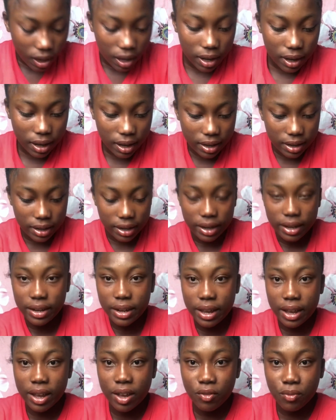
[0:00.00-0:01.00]
And then I
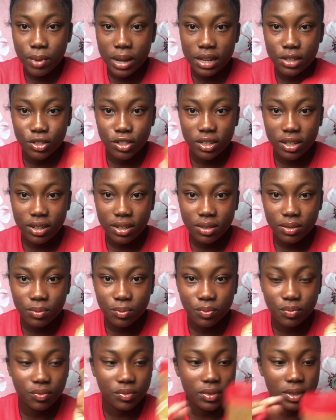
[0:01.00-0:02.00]
have my gel.
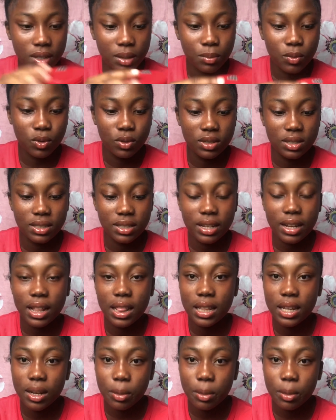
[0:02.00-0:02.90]
I'm going to take a little